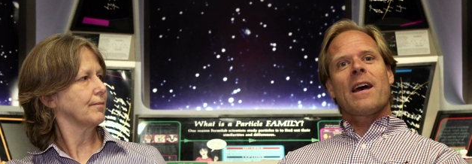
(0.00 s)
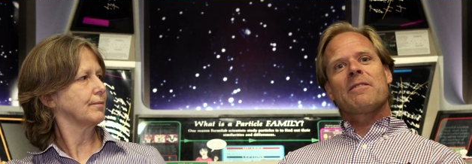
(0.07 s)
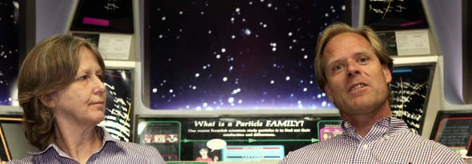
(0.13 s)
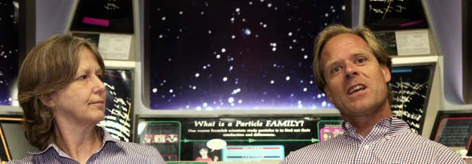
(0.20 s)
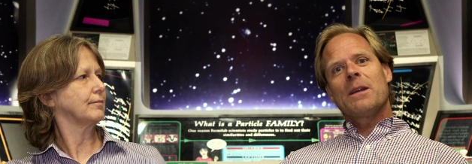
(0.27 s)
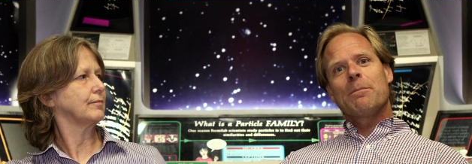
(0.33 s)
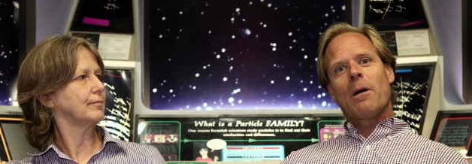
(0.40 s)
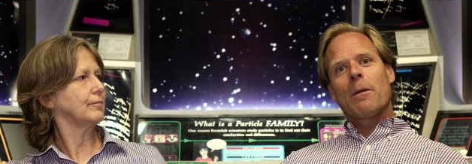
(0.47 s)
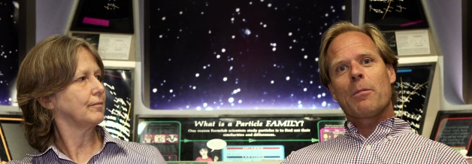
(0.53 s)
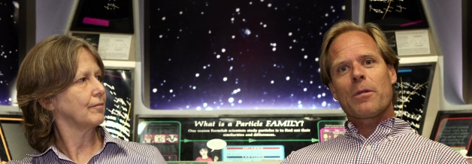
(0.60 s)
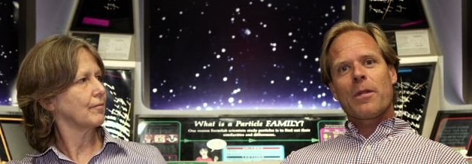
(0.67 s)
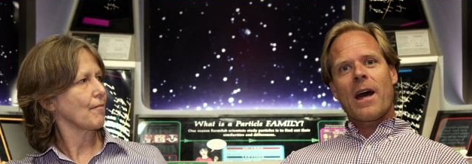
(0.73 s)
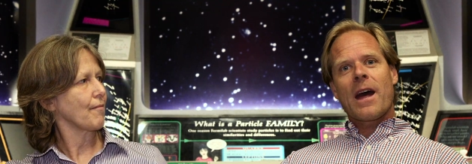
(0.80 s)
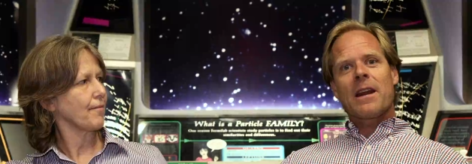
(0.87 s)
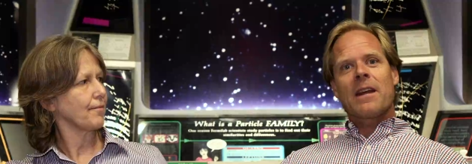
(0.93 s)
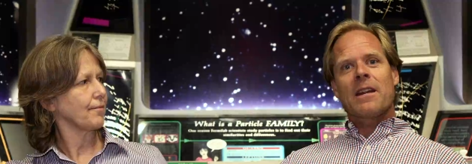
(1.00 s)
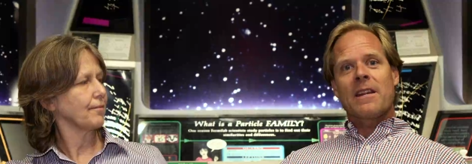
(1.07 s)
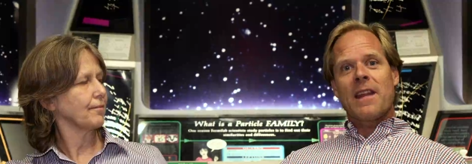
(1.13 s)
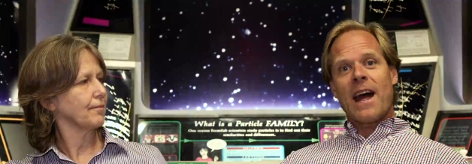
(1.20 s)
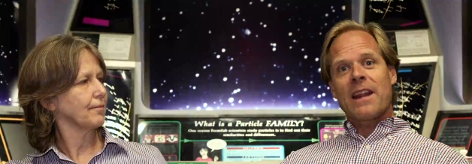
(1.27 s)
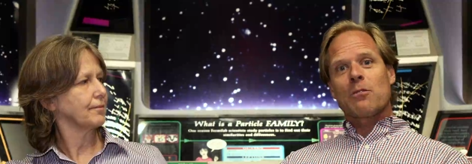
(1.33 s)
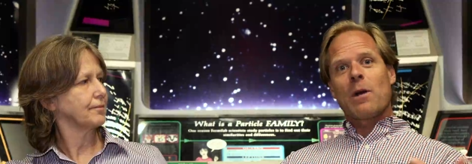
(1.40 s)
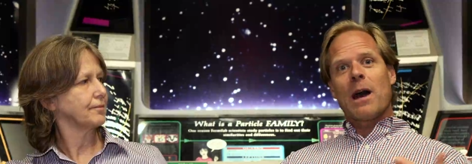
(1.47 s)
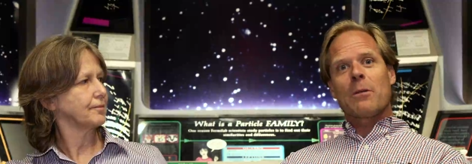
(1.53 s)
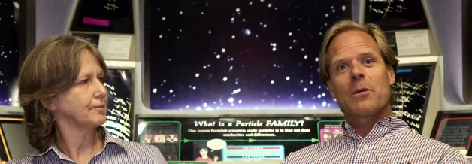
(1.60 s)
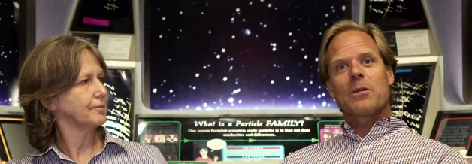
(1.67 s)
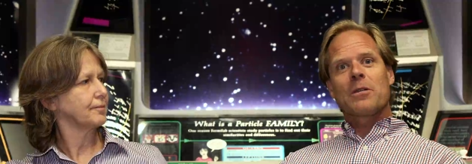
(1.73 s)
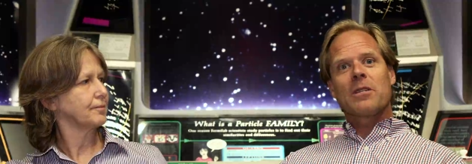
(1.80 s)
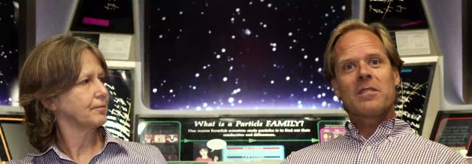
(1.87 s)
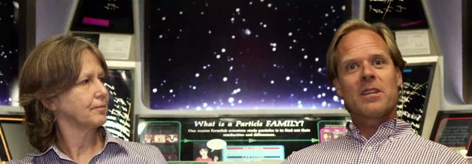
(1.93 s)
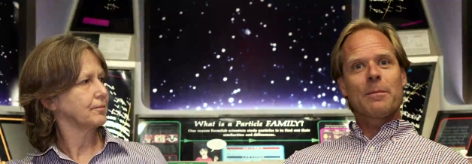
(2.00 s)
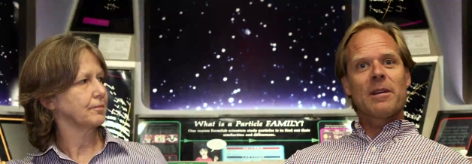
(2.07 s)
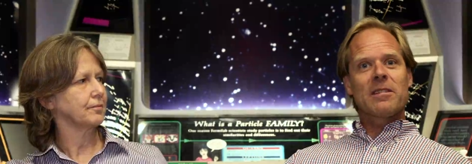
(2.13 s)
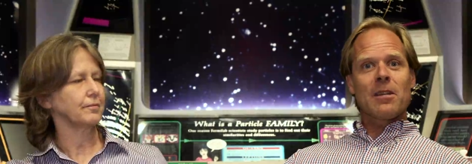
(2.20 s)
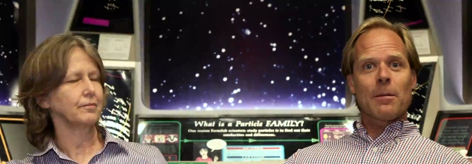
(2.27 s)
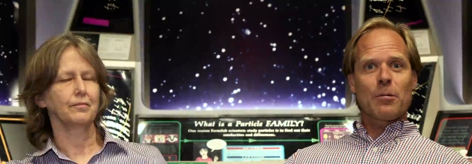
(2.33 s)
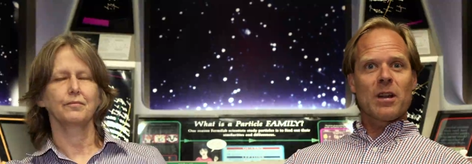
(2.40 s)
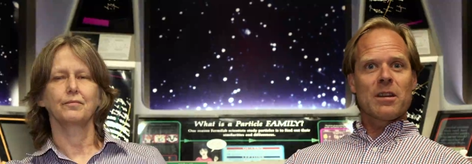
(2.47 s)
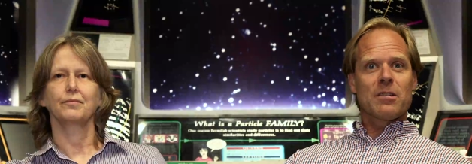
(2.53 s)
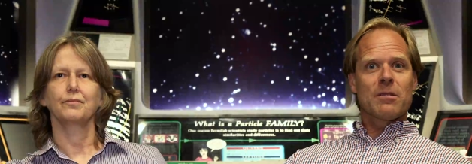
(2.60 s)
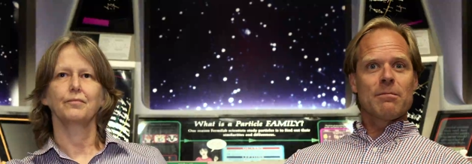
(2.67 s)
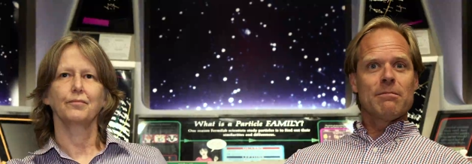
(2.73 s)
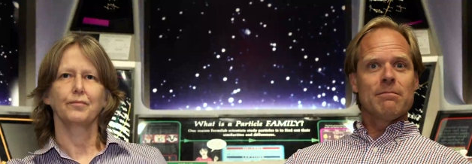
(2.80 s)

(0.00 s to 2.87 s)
Speaker 1: have to keep up with that. And that's why we're doing the CMS upgrades.